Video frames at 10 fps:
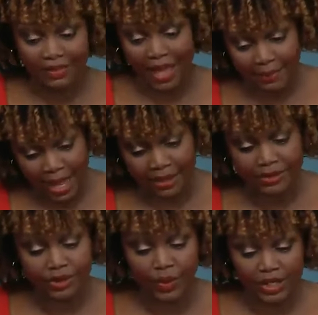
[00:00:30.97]
That
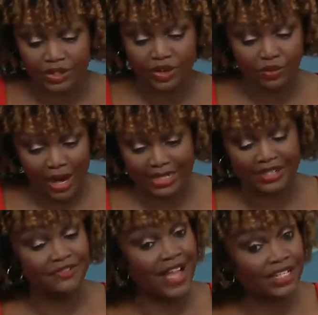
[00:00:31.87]
matters. Wages are
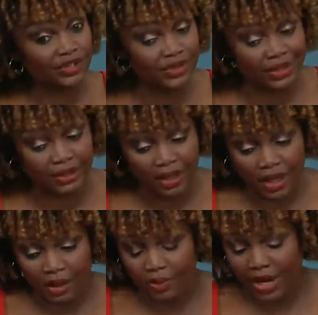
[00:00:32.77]
rising faster than
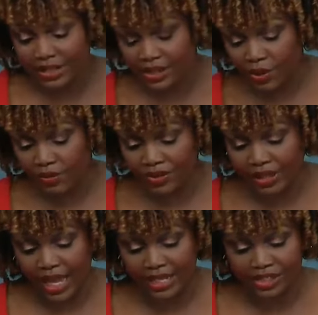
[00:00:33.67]
prices over
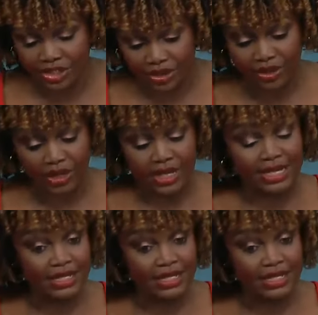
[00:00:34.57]
the last year.